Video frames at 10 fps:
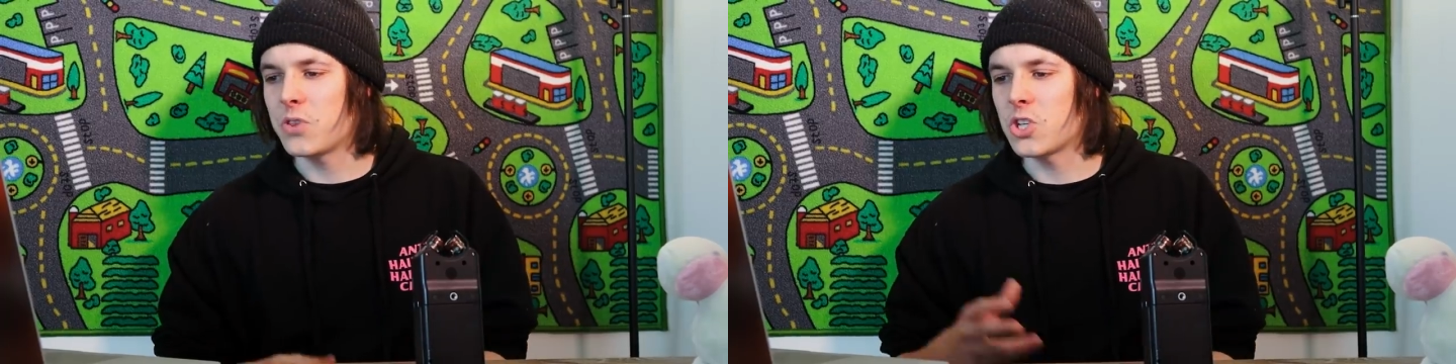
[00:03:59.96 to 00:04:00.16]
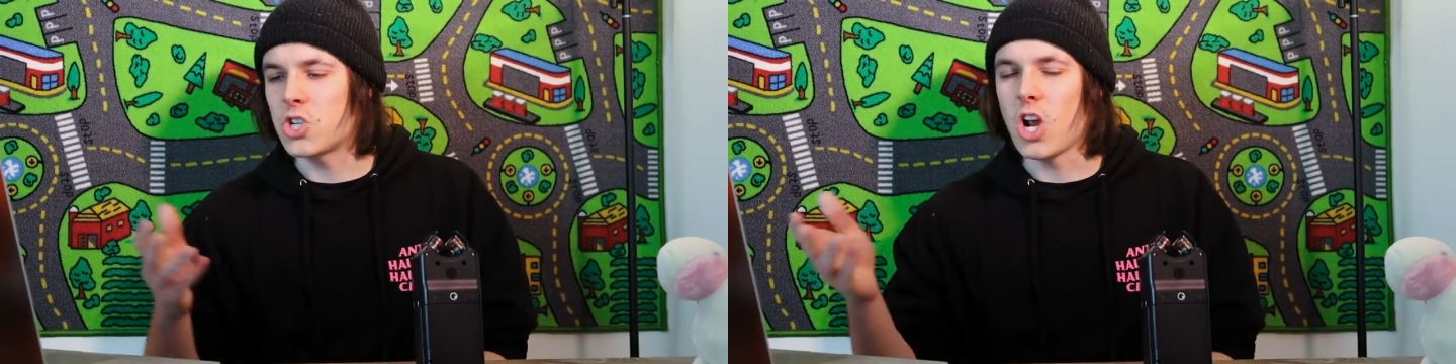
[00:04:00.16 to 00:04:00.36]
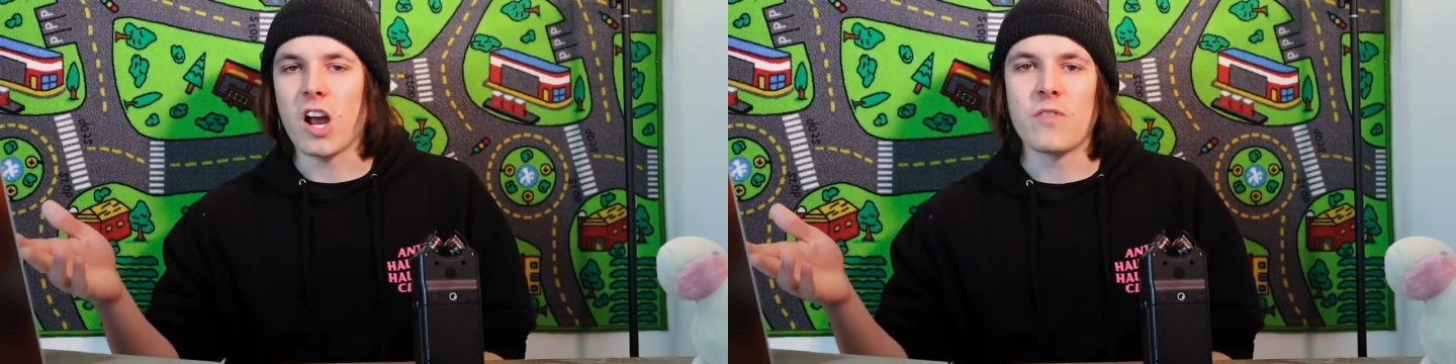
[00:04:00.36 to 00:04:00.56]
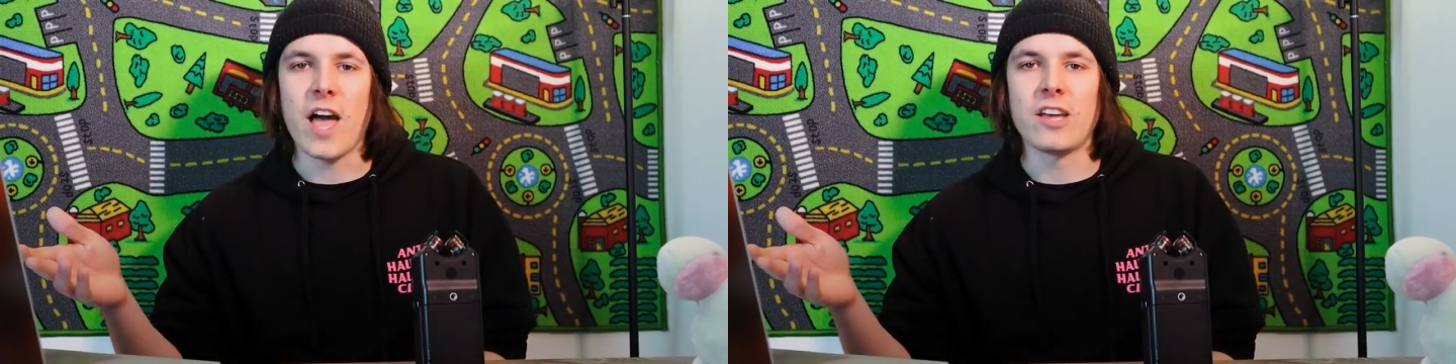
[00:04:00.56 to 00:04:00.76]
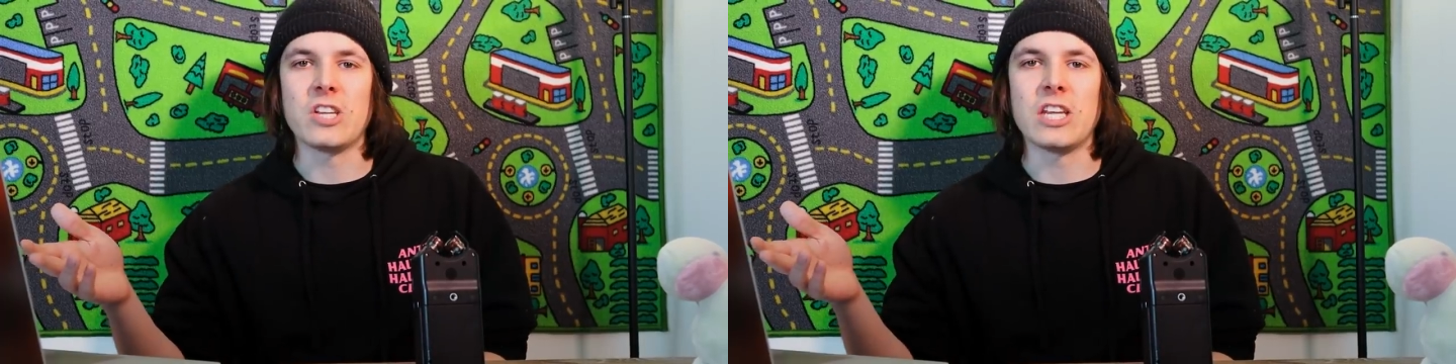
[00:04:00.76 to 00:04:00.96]
But the shock
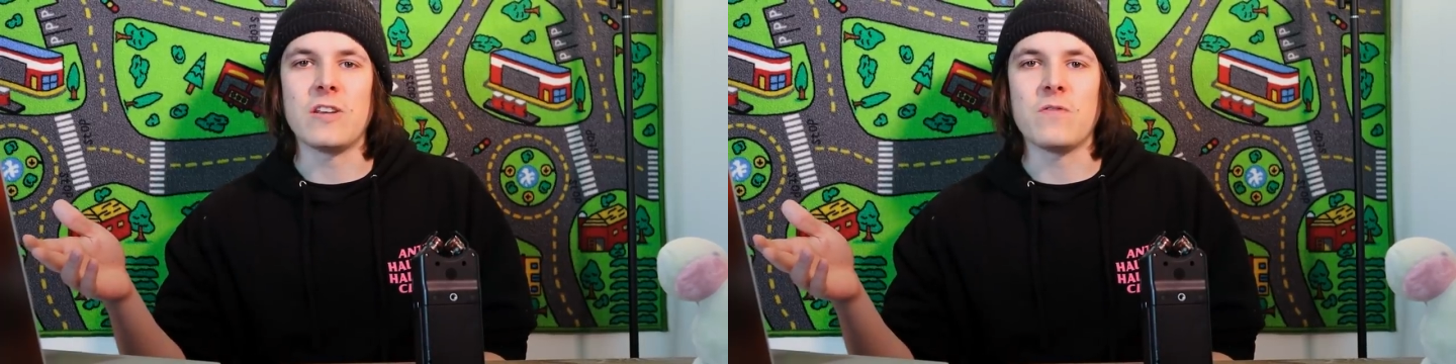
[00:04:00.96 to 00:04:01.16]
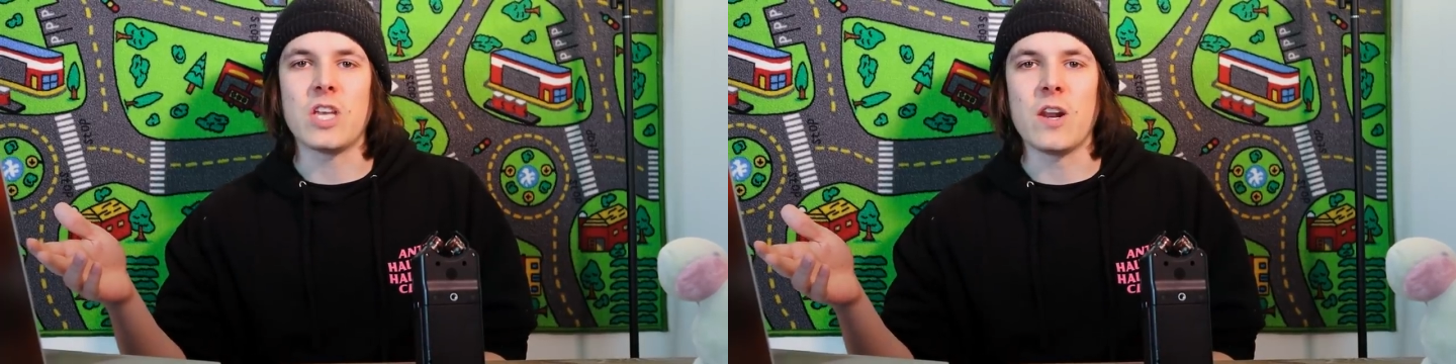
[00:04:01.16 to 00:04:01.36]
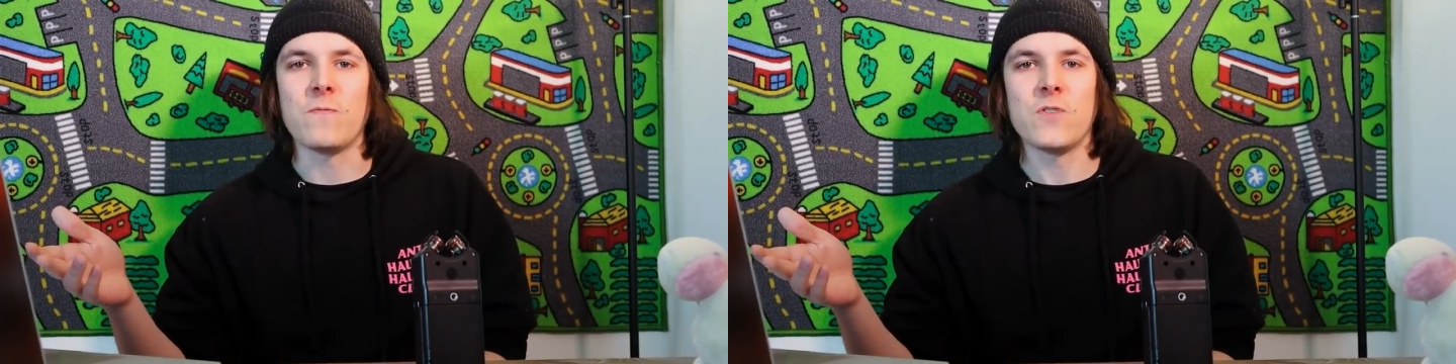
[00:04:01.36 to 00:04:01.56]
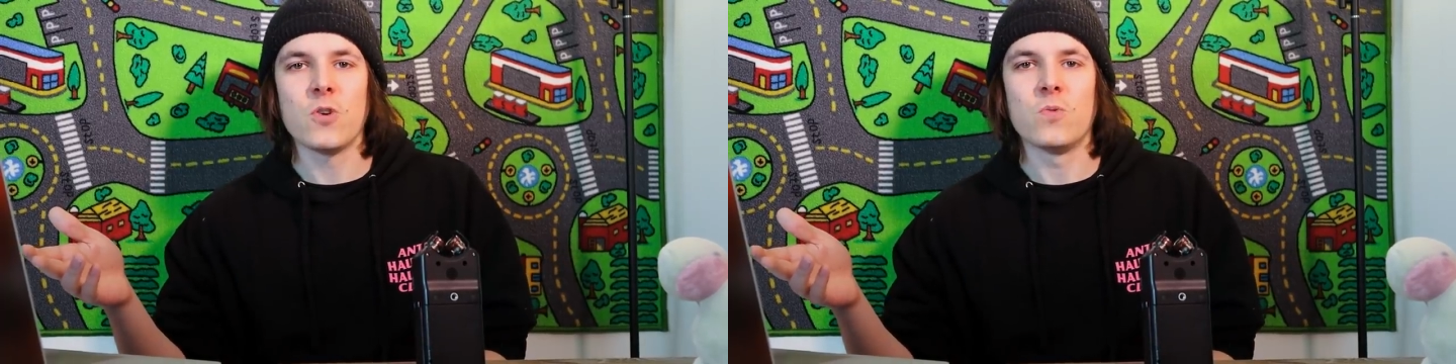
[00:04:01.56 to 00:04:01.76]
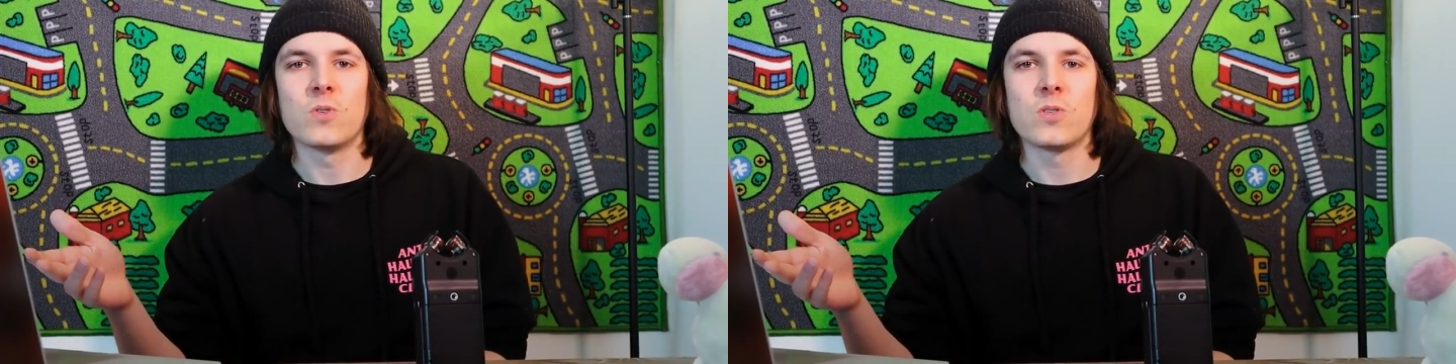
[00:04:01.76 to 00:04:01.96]
value didn't even get him
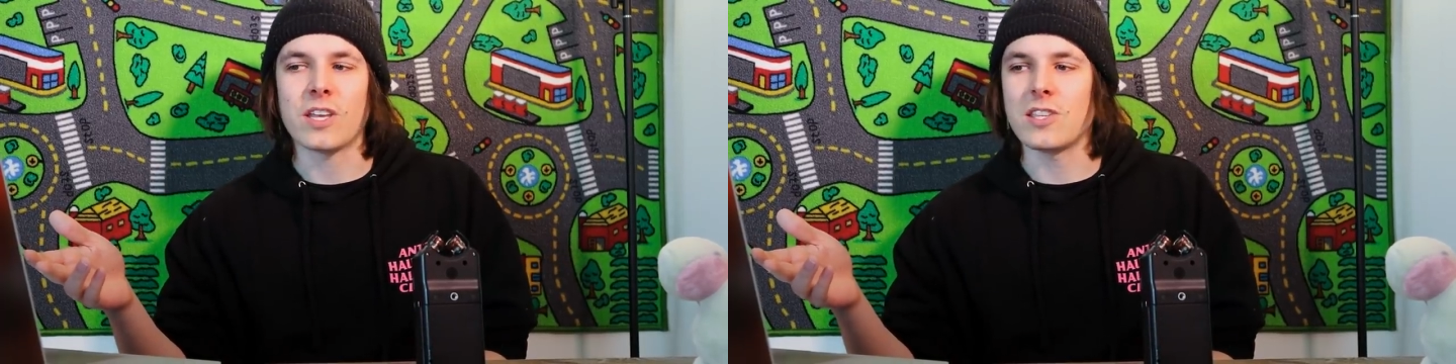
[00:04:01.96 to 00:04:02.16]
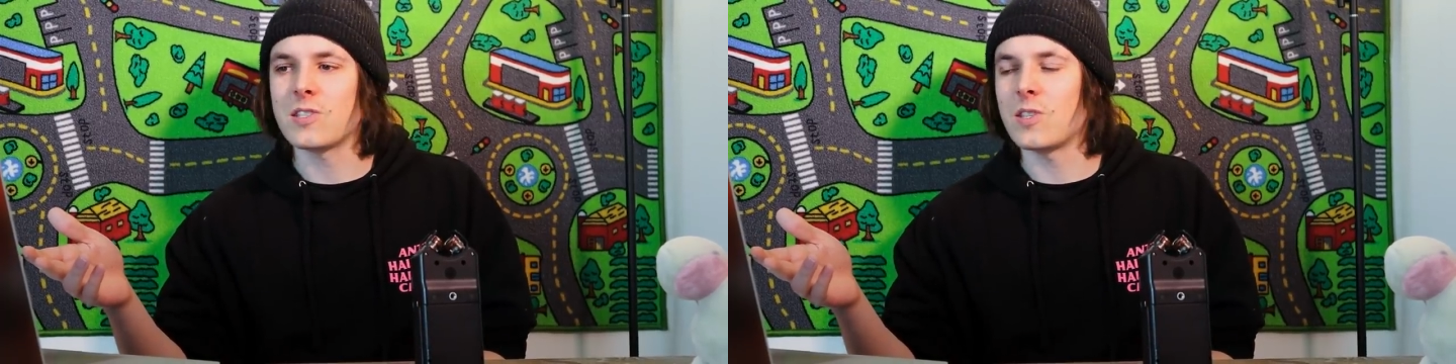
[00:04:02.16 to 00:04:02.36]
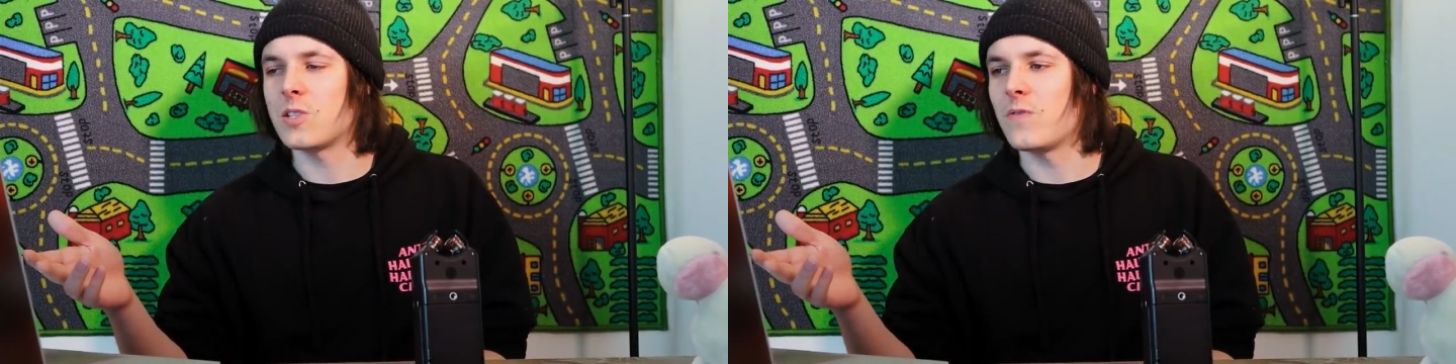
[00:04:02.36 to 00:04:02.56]
views. Like, this, really?